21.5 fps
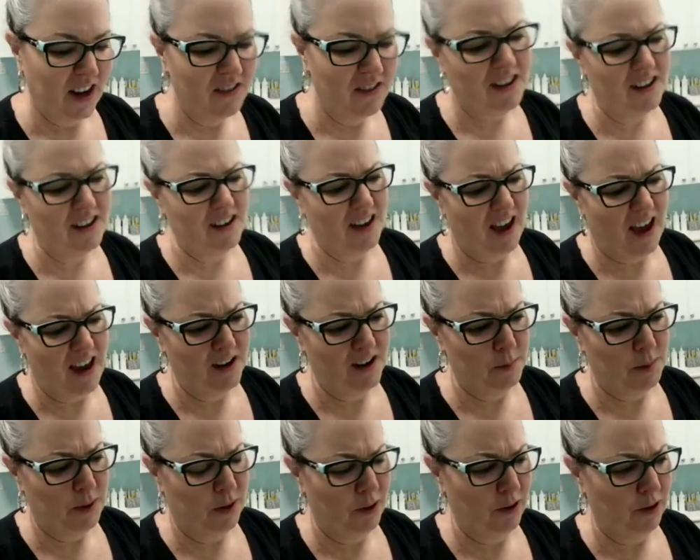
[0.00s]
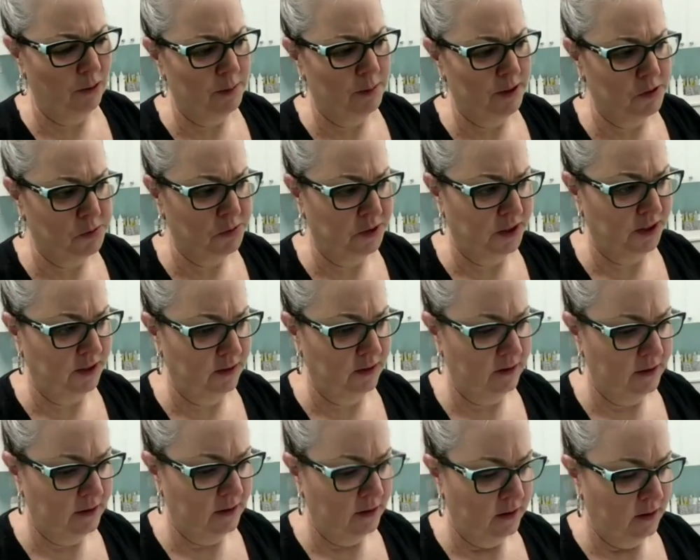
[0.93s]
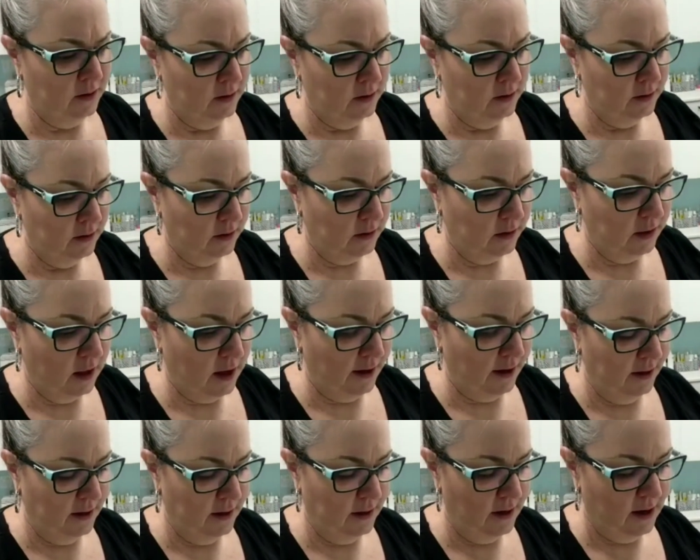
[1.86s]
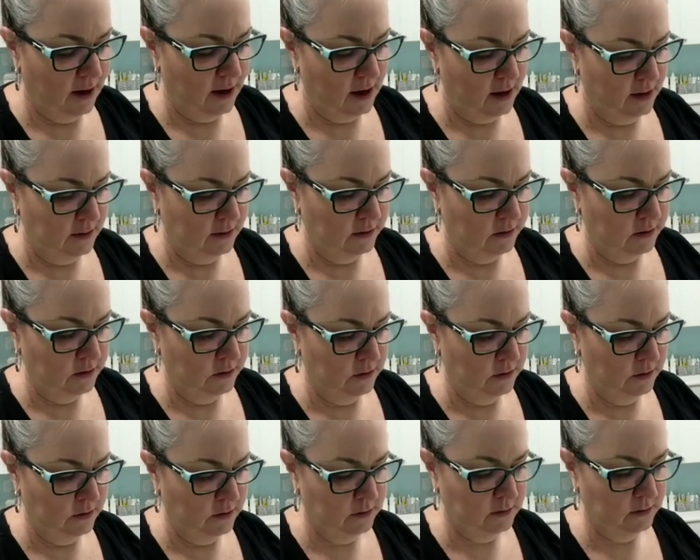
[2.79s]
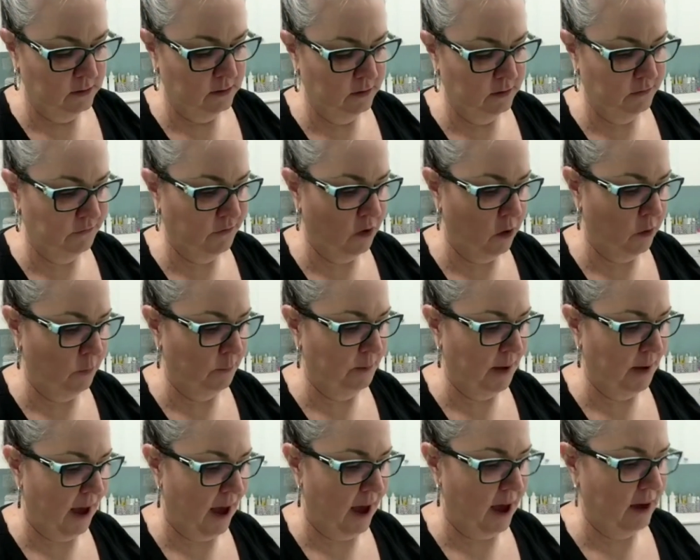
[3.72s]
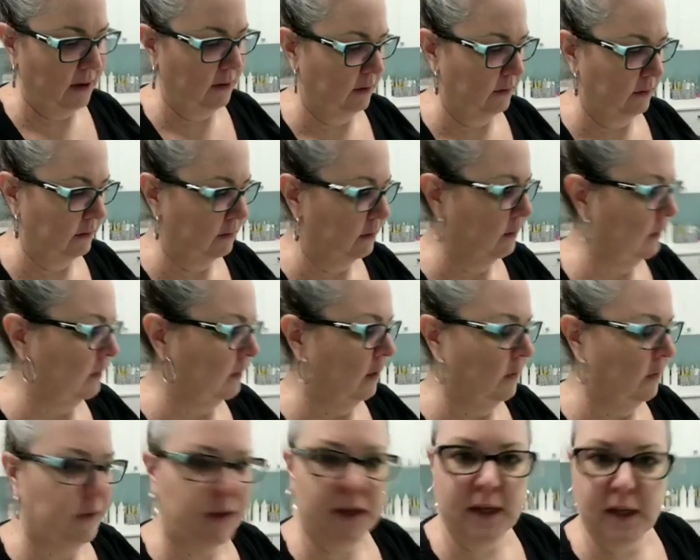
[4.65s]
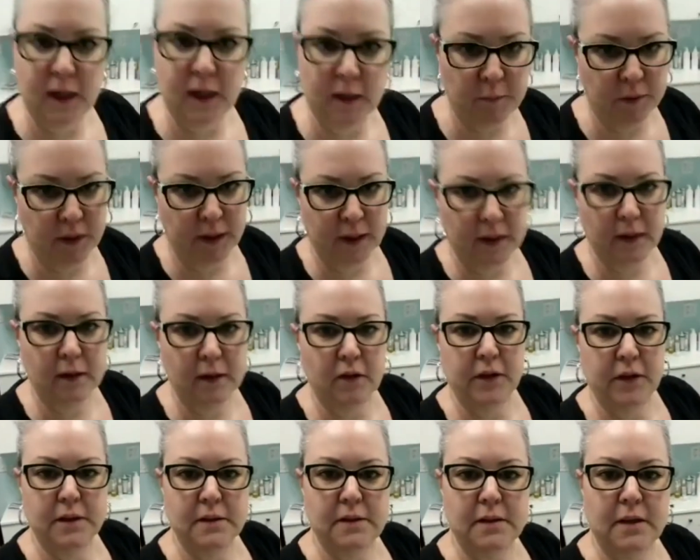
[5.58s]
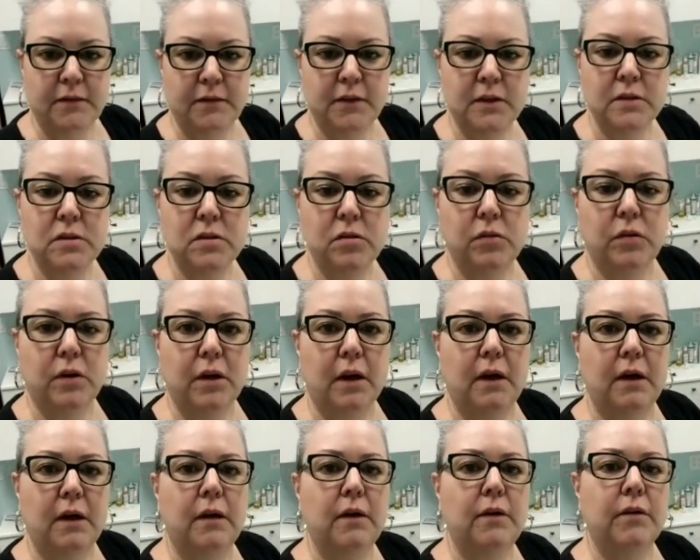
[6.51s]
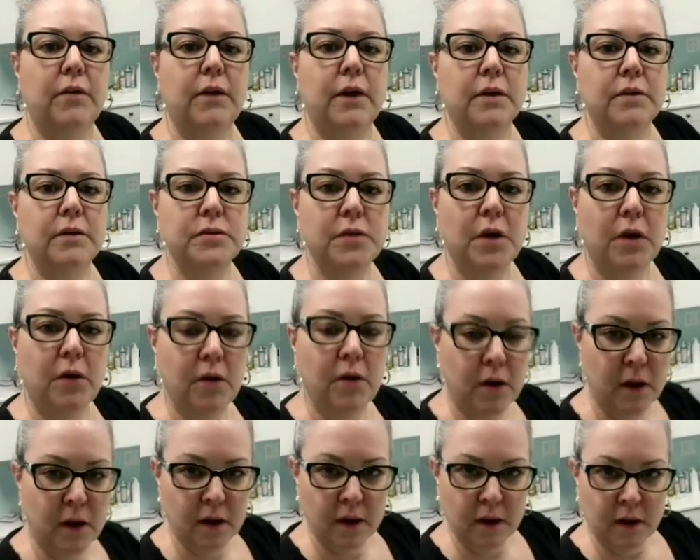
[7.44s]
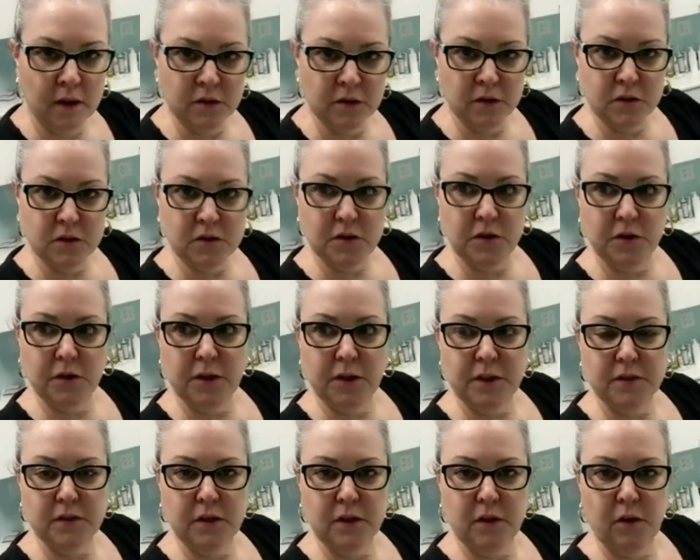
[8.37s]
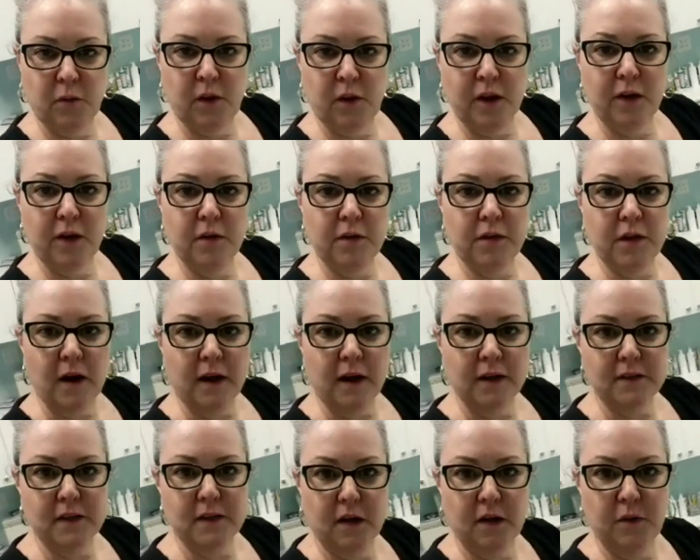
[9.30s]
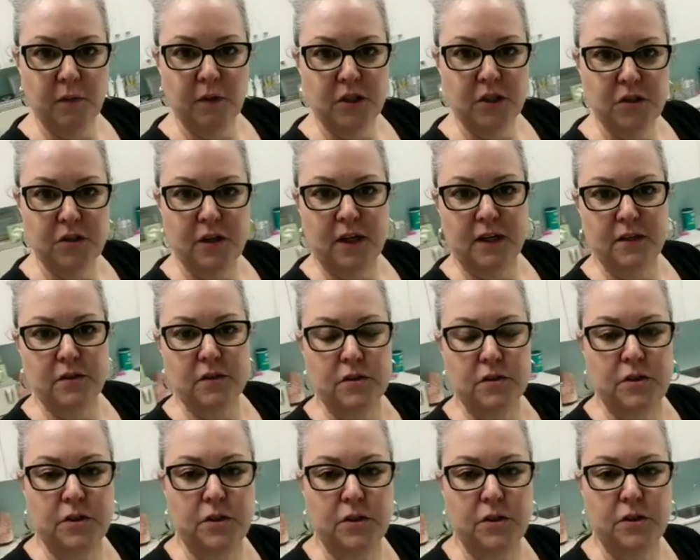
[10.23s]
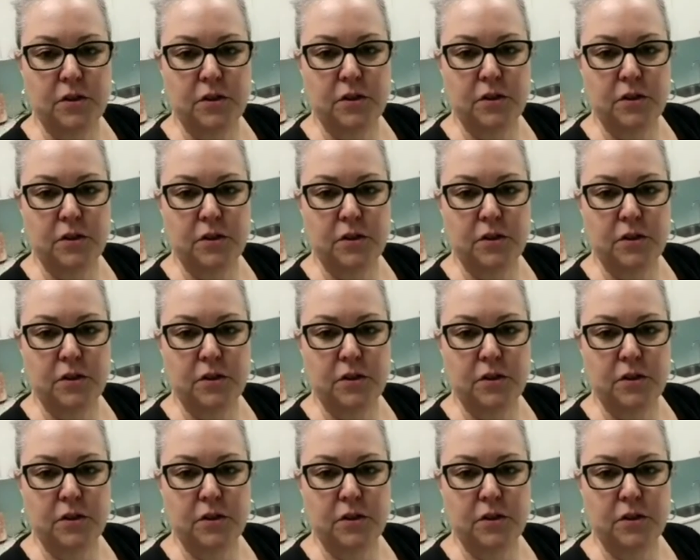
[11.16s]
a little added barrier between the client and the foam pad and the heating blanket and all that stuff that's going on under there. So just curious to know what your thoughts are and what you guys are doing.